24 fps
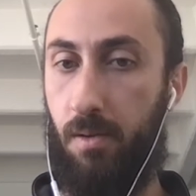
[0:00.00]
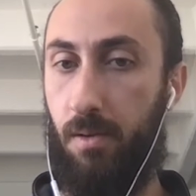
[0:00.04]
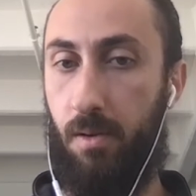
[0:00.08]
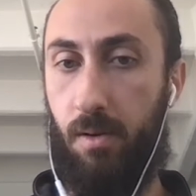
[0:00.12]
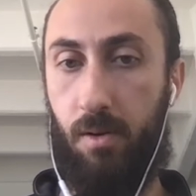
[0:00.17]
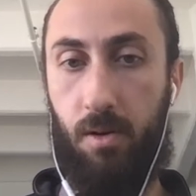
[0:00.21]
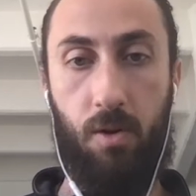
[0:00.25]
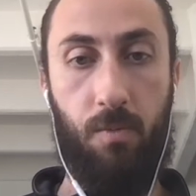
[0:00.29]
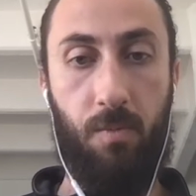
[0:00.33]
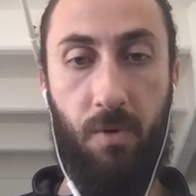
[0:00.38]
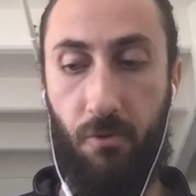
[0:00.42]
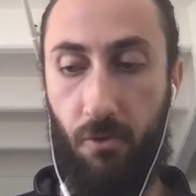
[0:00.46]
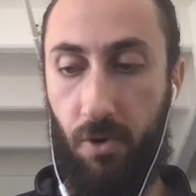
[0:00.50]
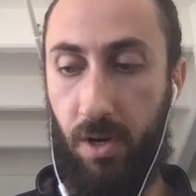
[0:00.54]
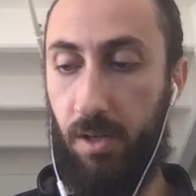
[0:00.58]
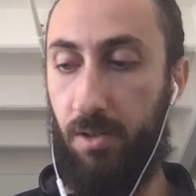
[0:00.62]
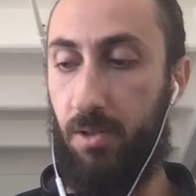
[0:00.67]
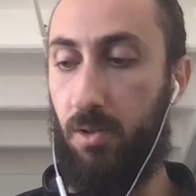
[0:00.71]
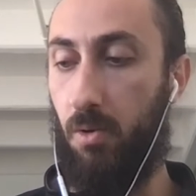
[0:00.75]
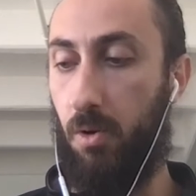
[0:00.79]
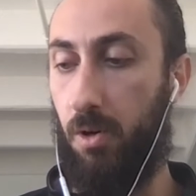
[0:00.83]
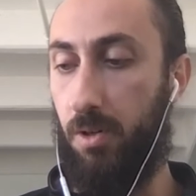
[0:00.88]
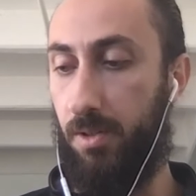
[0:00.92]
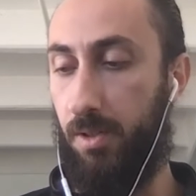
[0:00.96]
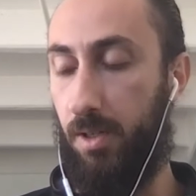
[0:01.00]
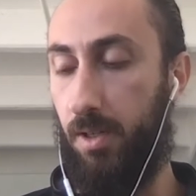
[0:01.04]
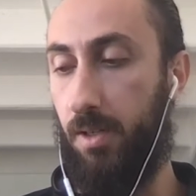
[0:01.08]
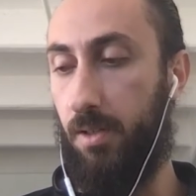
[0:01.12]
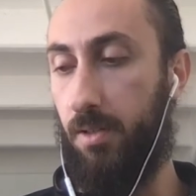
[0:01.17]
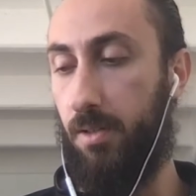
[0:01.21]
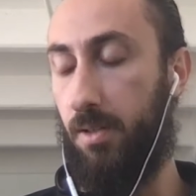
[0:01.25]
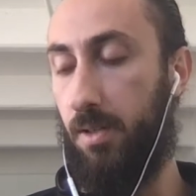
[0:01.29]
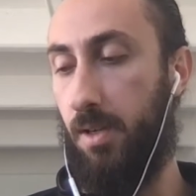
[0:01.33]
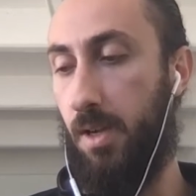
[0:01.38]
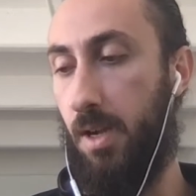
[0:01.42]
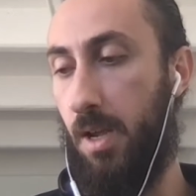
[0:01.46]
human
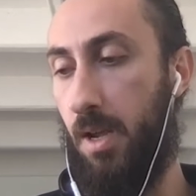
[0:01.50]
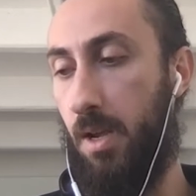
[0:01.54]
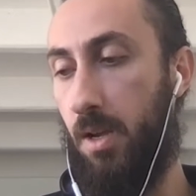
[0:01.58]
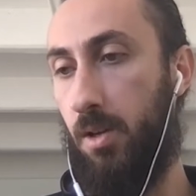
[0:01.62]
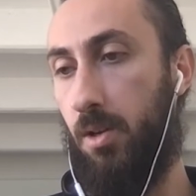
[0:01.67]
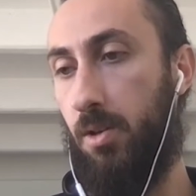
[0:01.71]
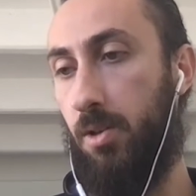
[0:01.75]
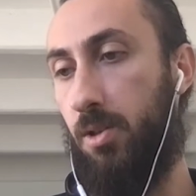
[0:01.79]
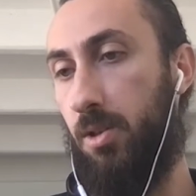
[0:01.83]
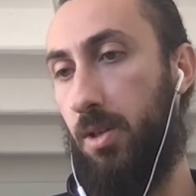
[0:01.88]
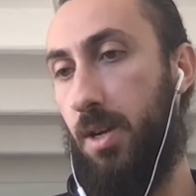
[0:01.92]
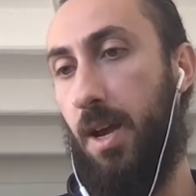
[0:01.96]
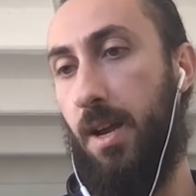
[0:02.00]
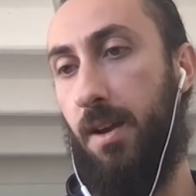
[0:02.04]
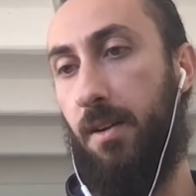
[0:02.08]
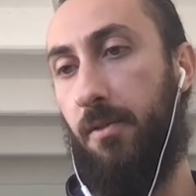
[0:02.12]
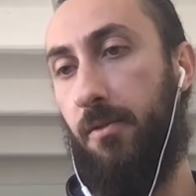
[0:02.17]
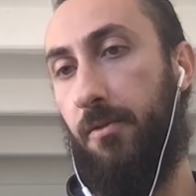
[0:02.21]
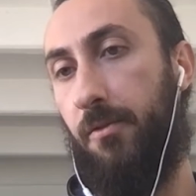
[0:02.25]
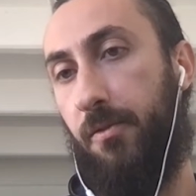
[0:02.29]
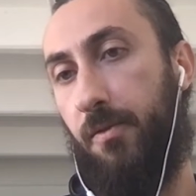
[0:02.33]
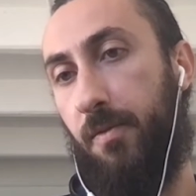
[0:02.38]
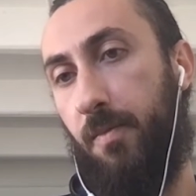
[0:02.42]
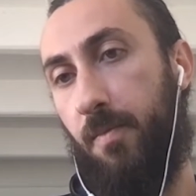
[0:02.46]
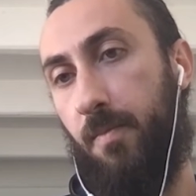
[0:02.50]
resources. Could you kind of